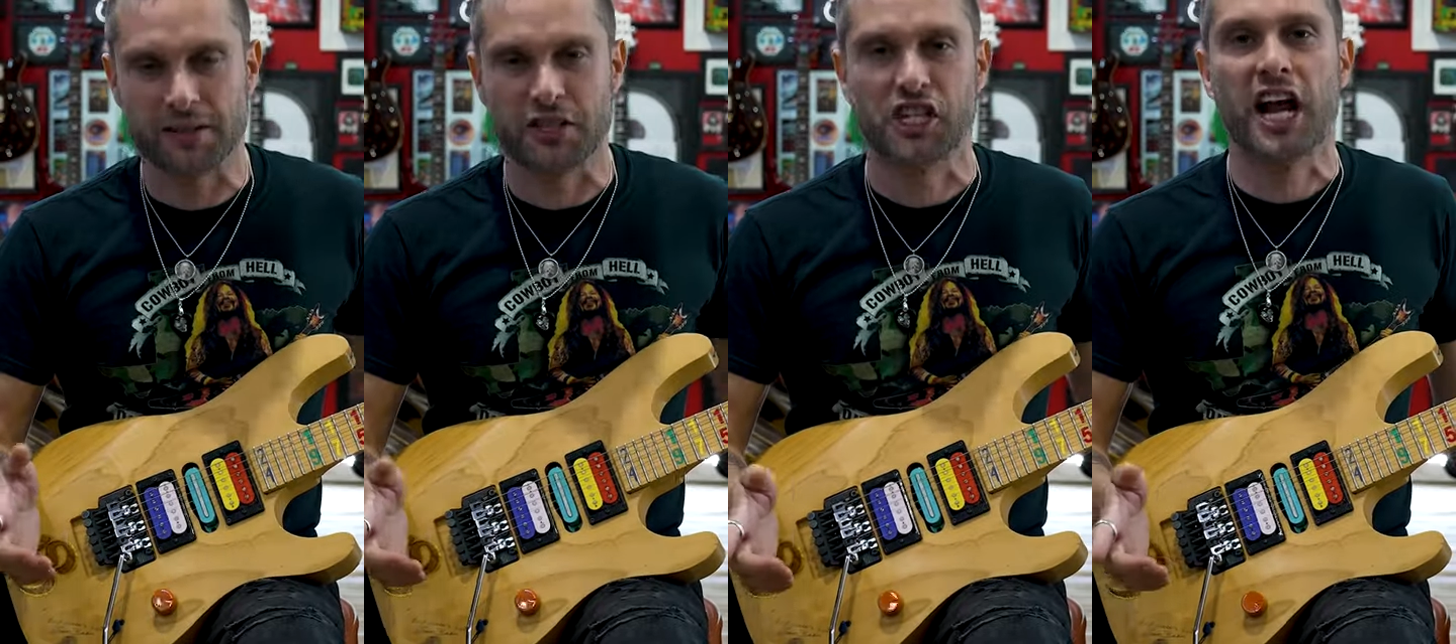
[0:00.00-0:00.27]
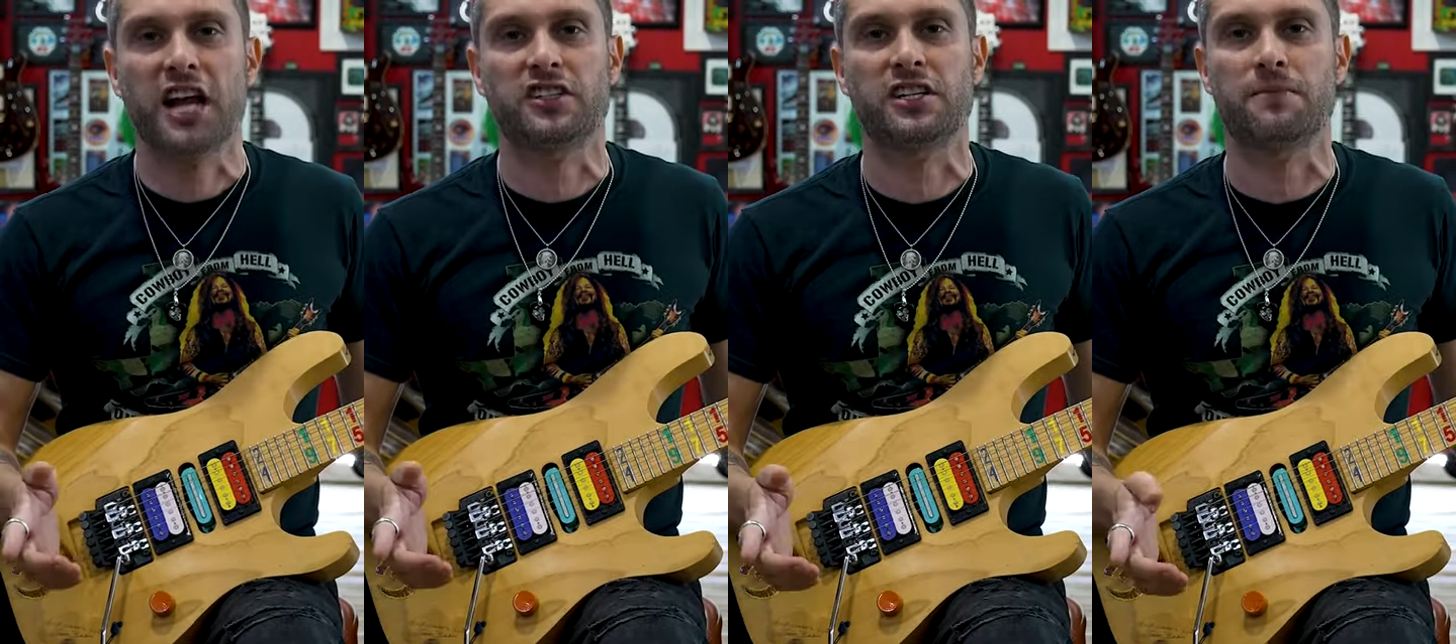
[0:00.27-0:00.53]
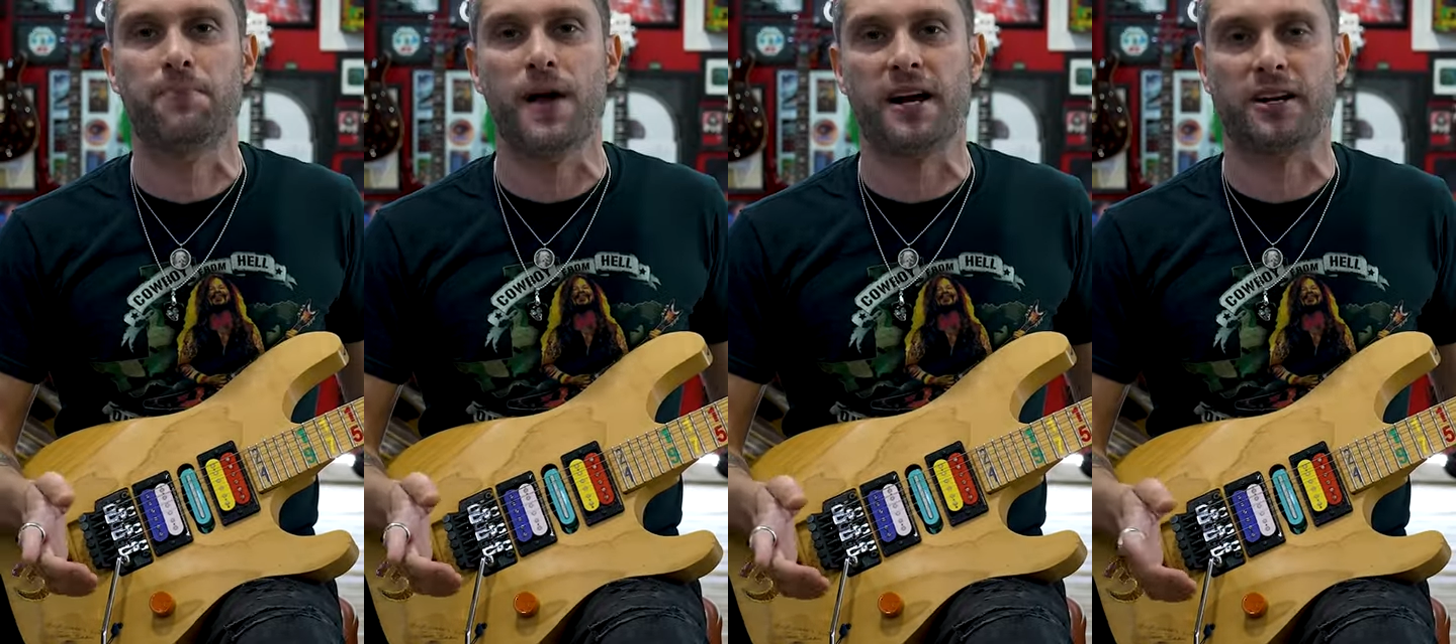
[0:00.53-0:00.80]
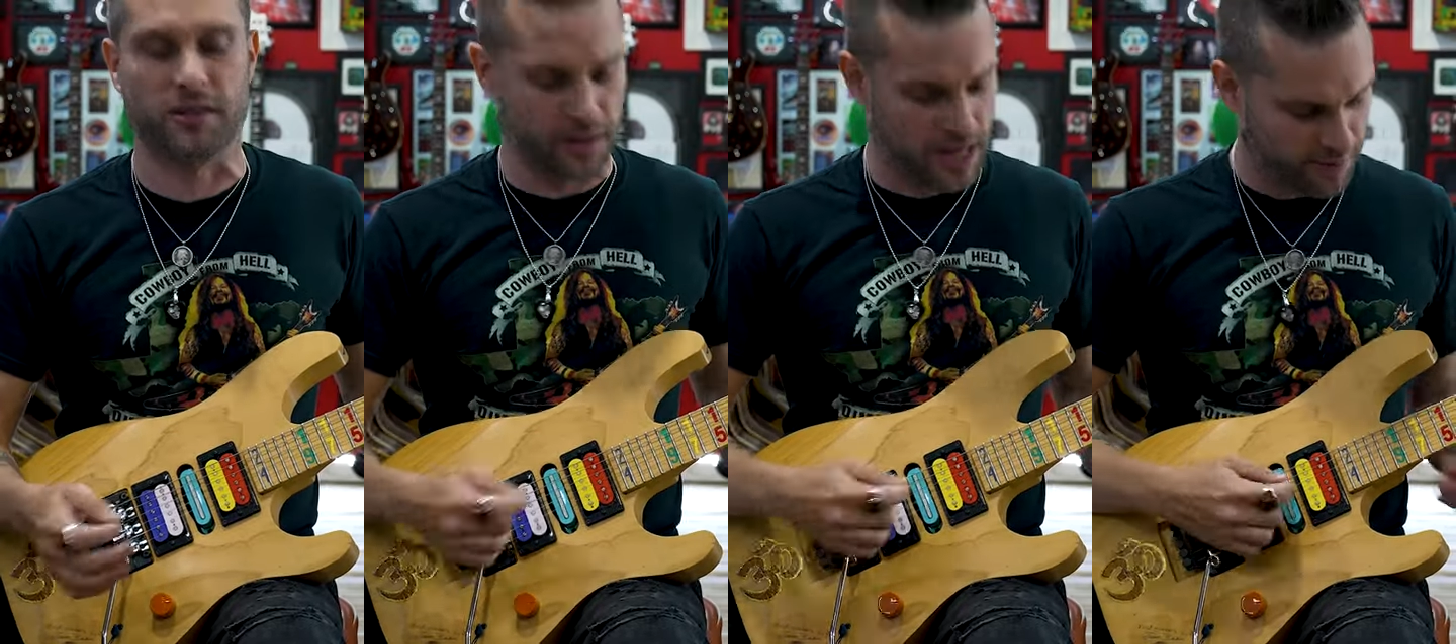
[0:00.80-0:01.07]
Jason
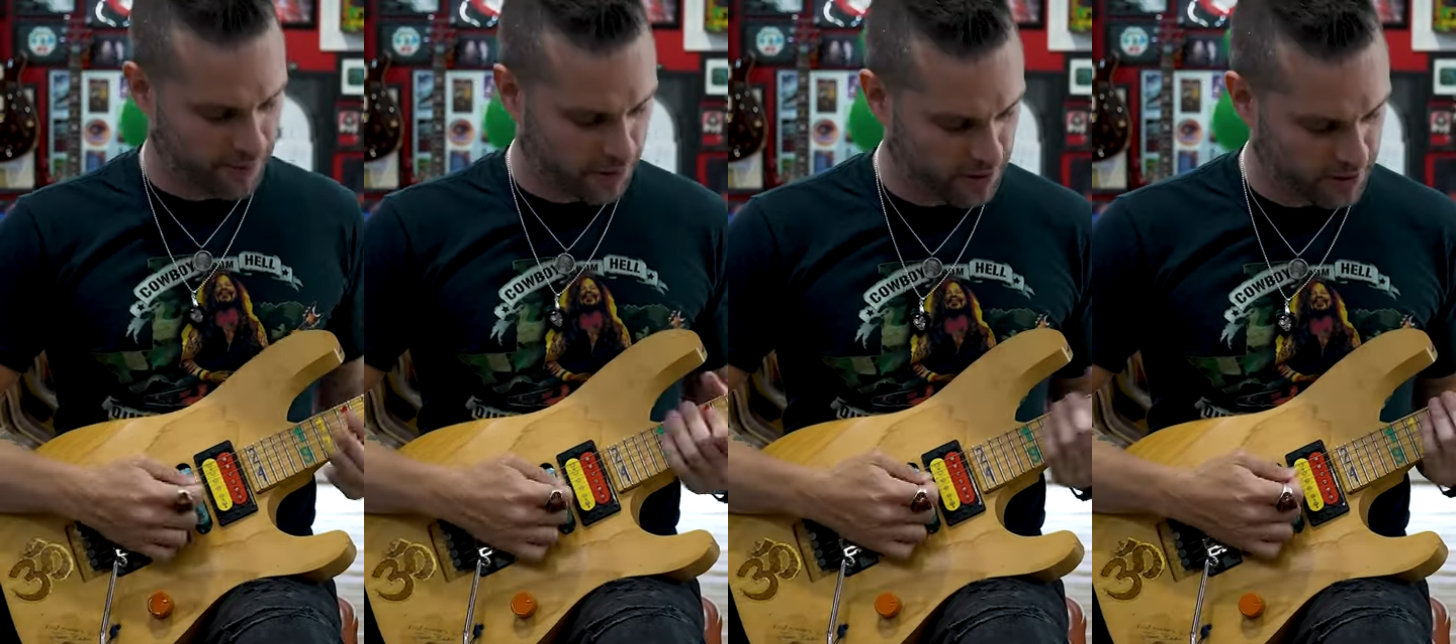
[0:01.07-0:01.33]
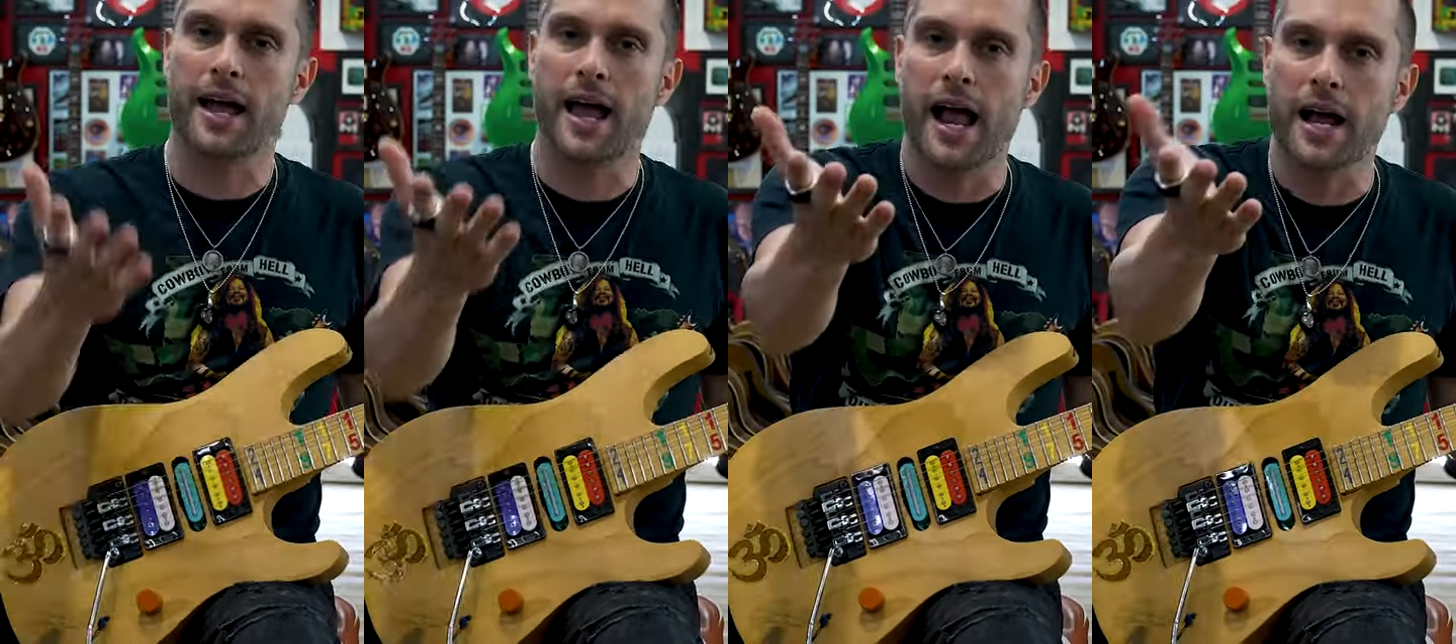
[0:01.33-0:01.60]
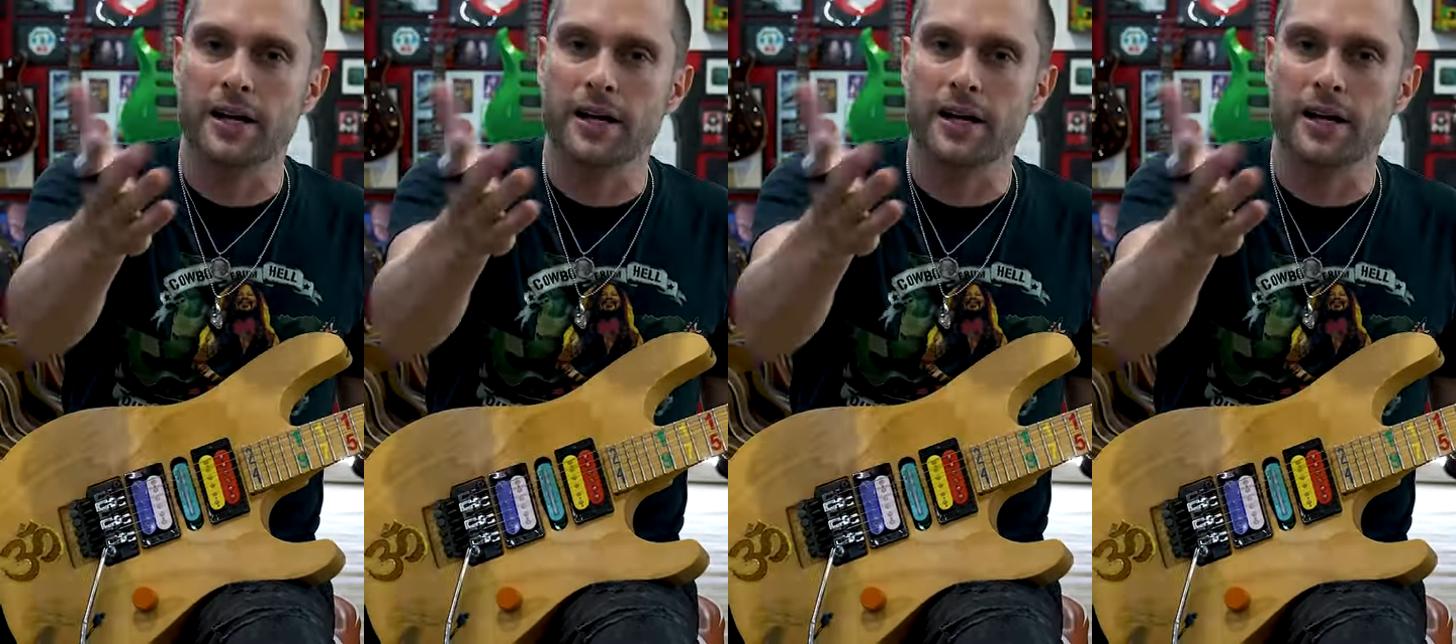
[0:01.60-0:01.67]
Becker level.